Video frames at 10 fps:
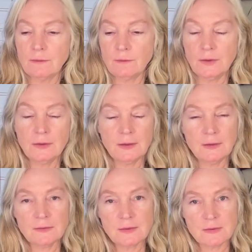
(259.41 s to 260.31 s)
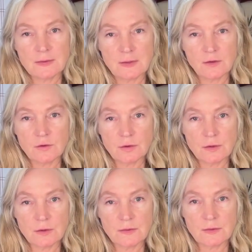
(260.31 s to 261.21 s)
feelings,
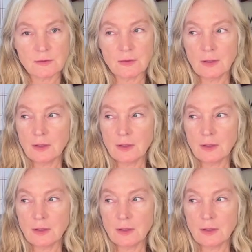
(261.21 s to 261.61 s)
sensations,